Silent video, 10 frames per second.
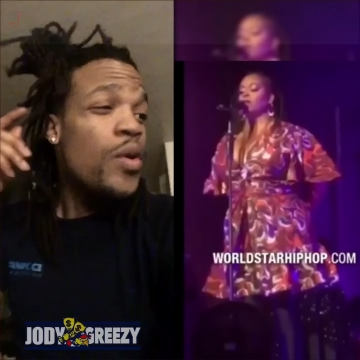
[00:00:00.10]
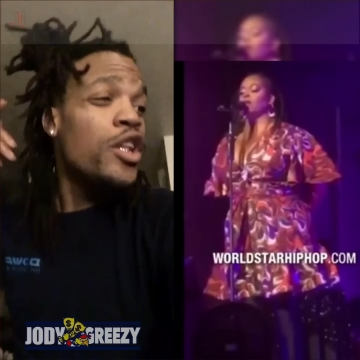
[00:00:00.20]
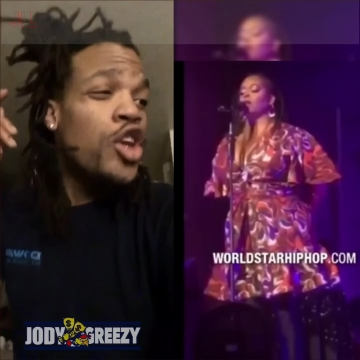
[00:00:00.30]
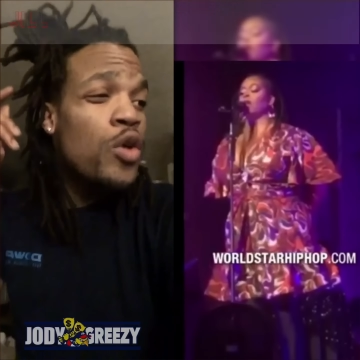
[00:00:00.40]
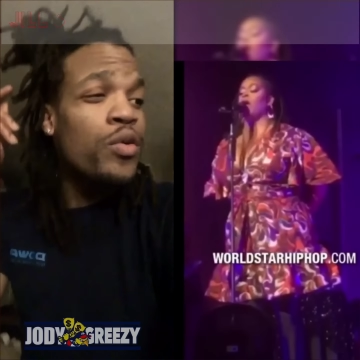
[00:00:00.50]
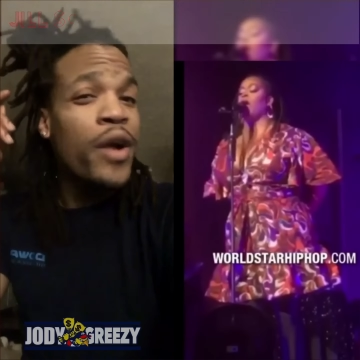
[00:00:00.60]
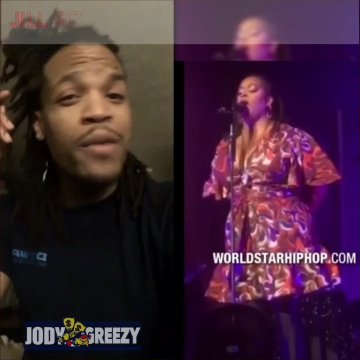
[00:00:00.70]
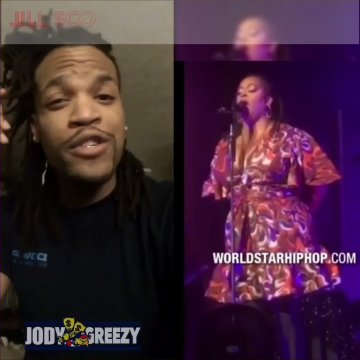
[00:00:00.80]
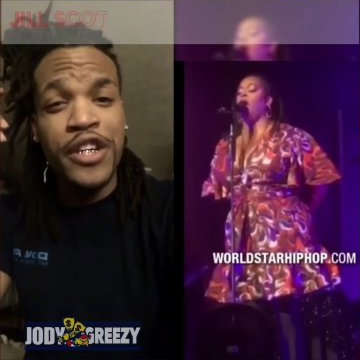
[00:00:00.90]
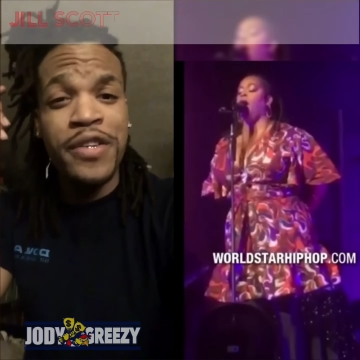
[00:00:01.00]
don't know what
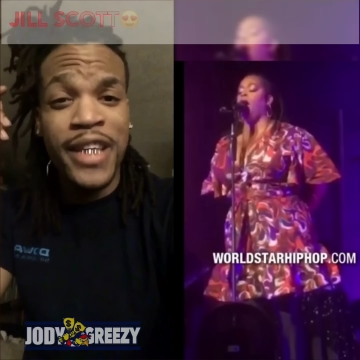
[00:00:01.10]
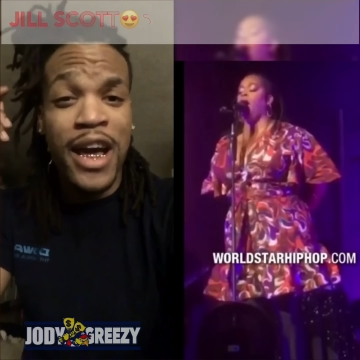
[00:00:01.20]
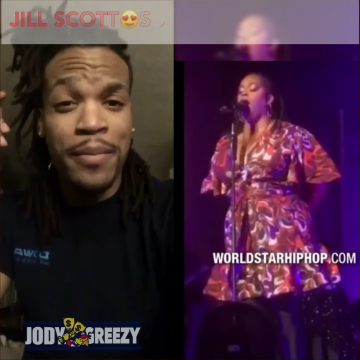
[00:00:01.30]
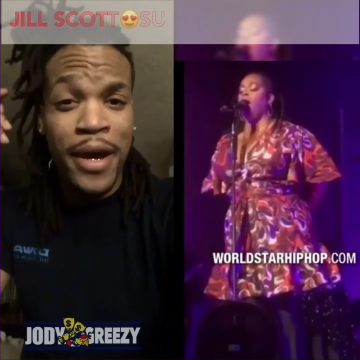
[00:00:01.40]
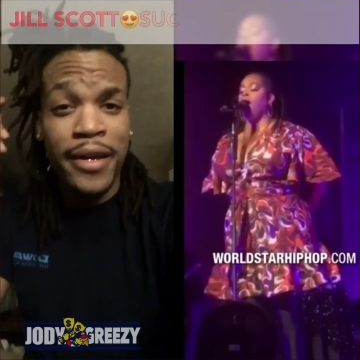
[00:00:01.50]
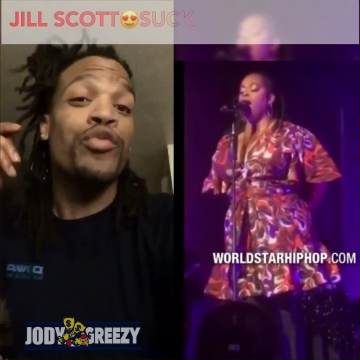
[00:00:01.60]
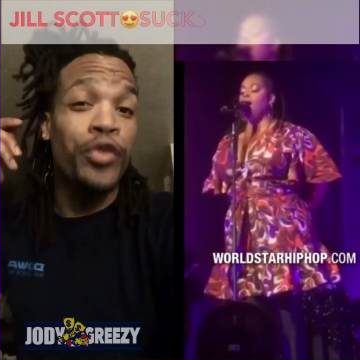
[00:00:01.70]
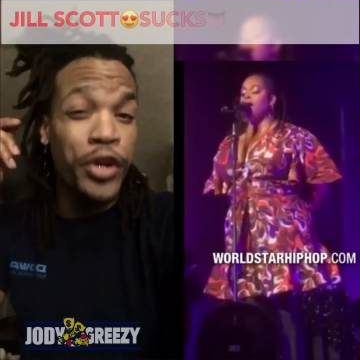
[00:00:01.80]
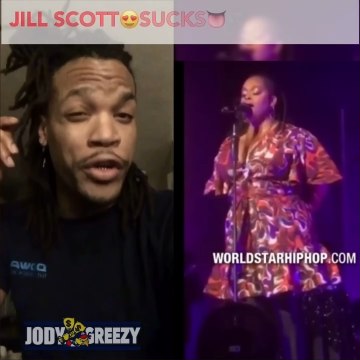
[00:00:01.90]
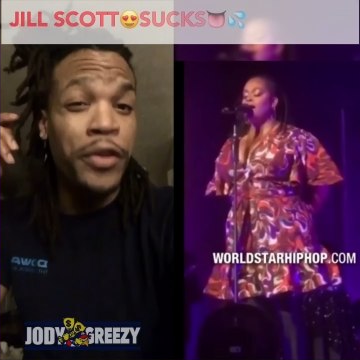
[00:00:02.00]
rhyme with Jill Scott, Mike.
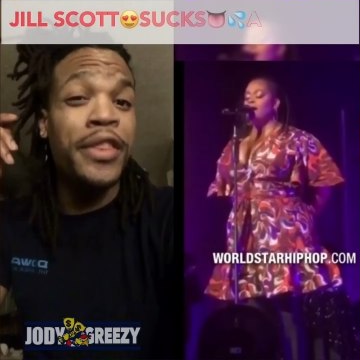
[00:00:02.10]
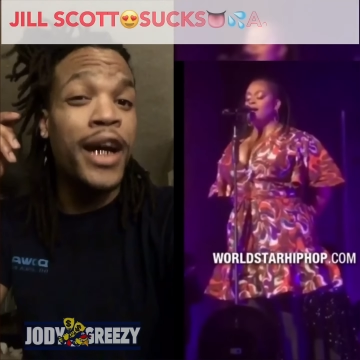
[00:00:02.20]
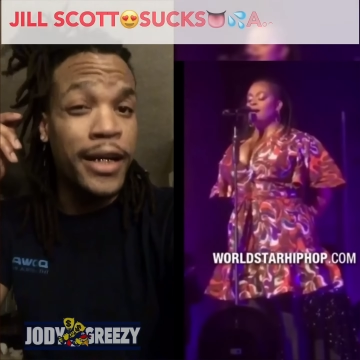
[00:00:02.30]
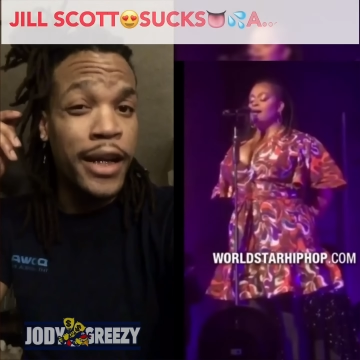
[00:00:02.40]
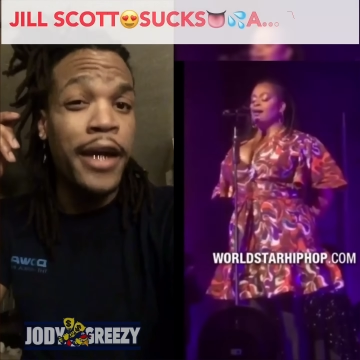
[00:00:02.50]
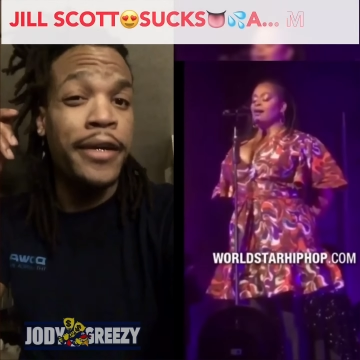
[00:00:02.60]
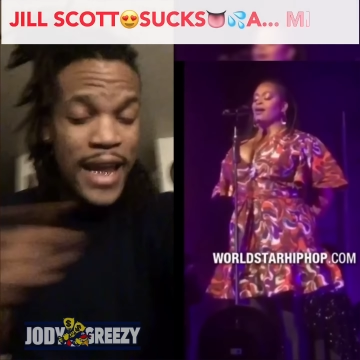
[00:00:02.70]
Real thought like.